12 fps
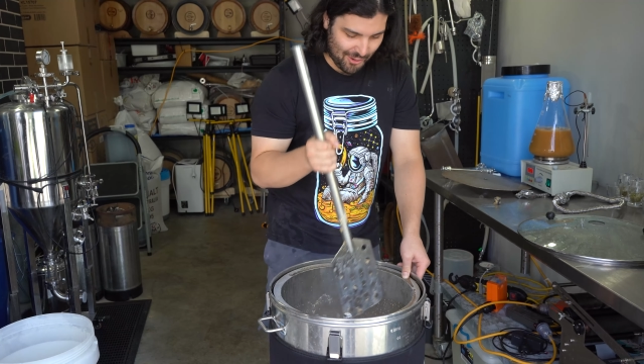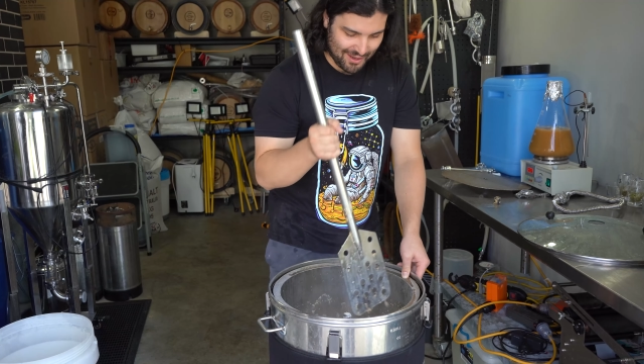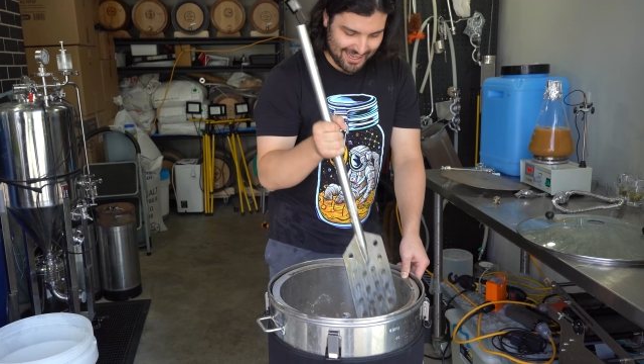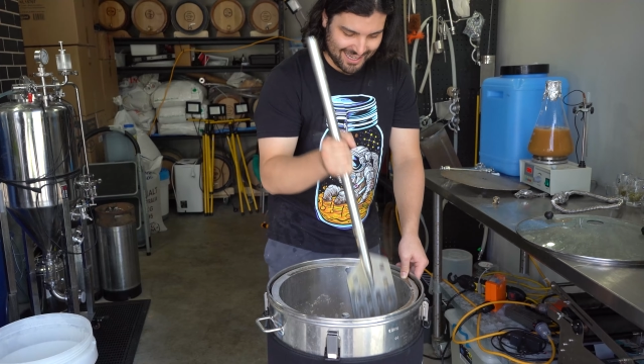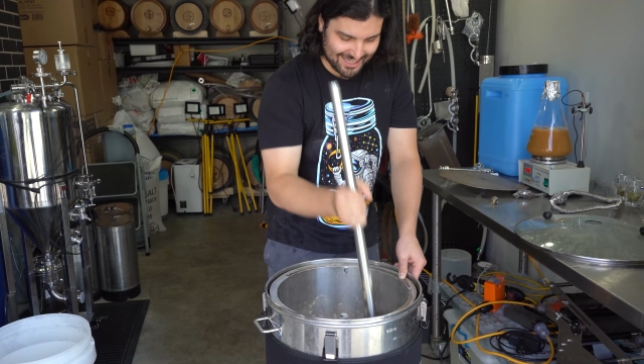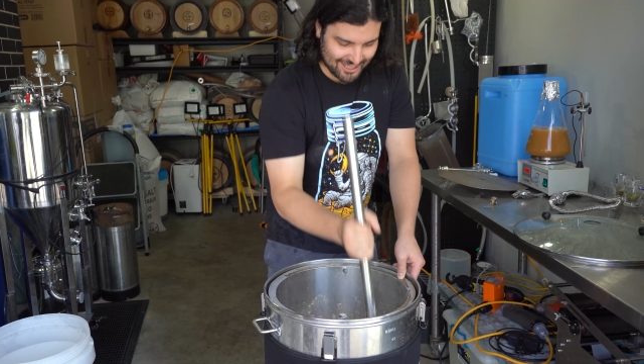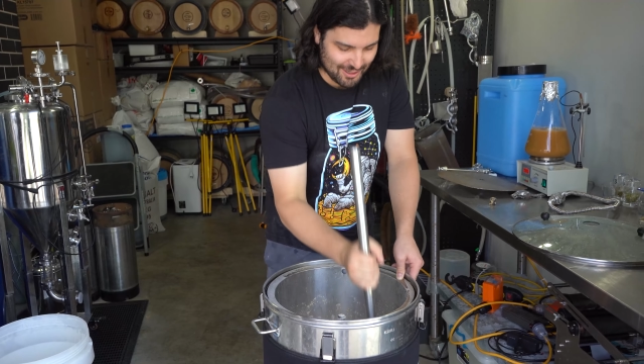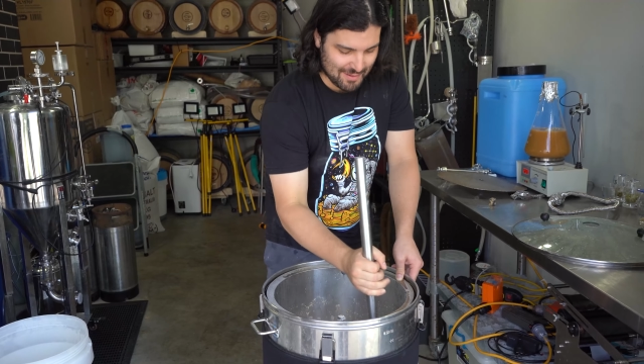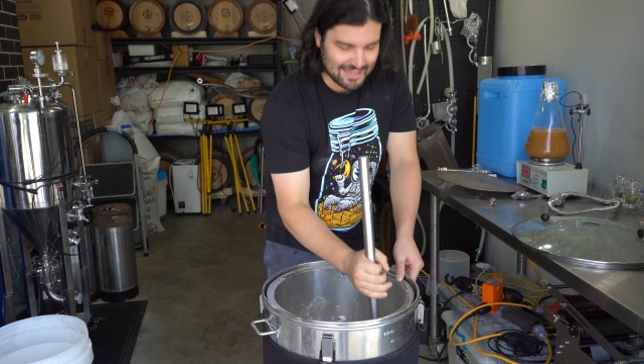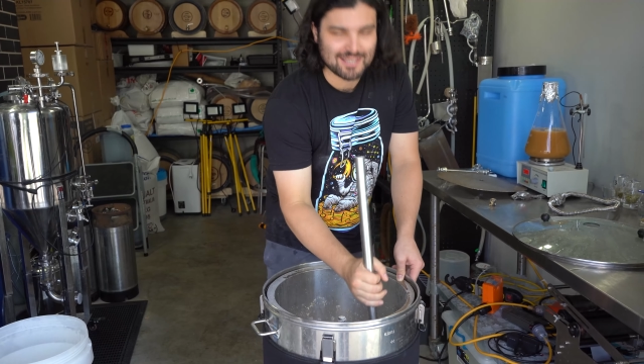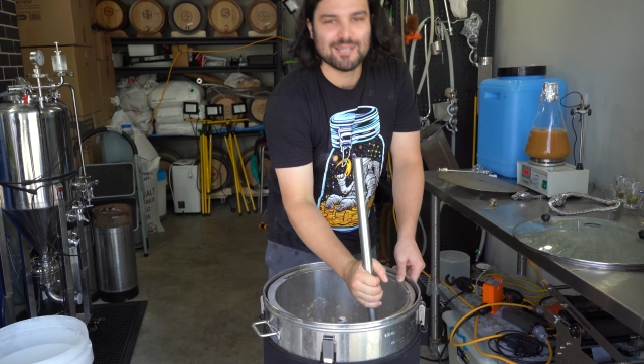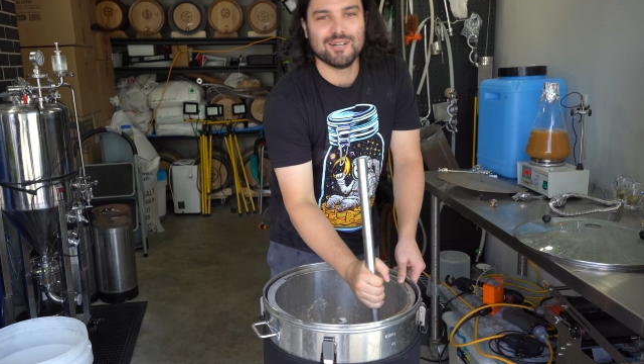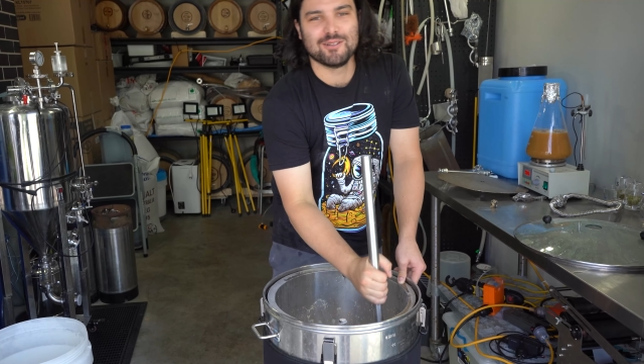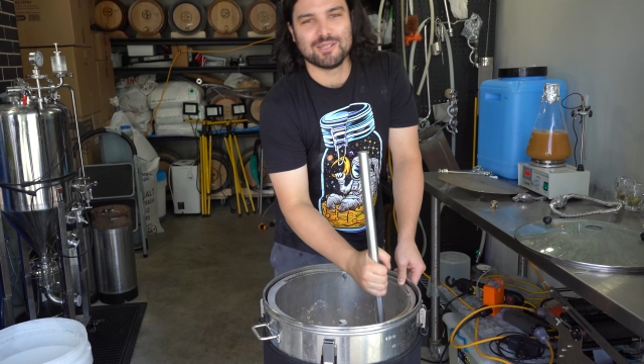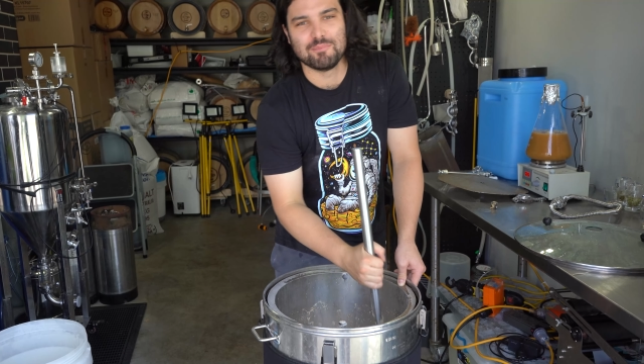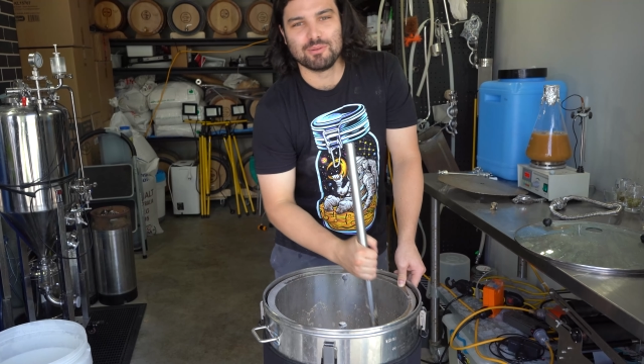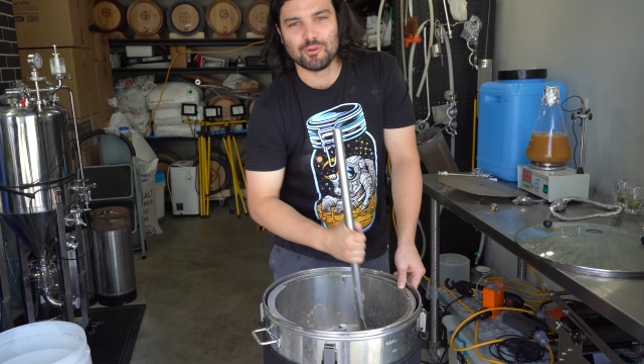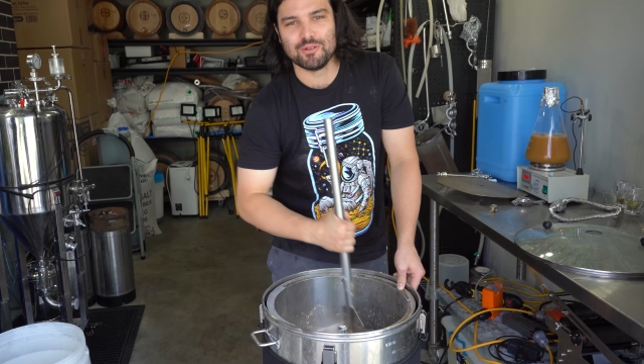we gonna make
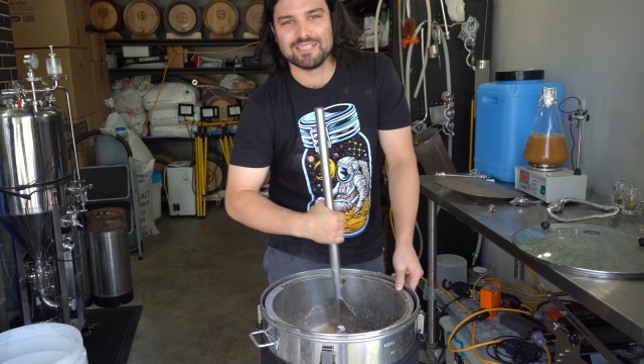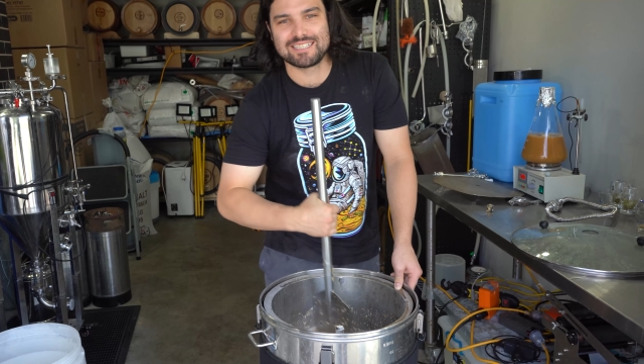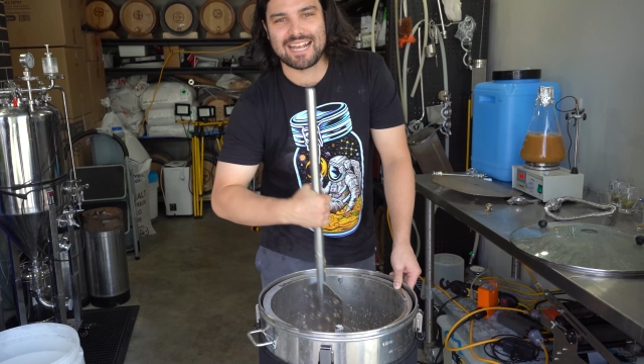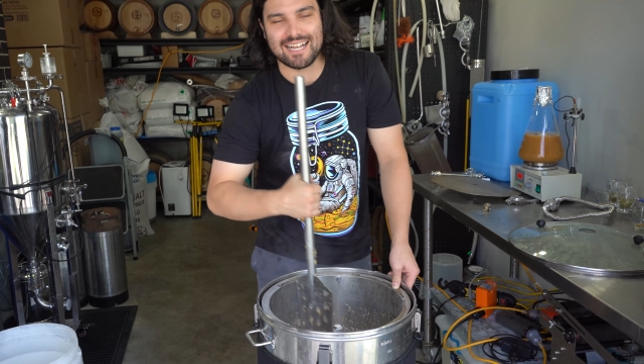the brewer's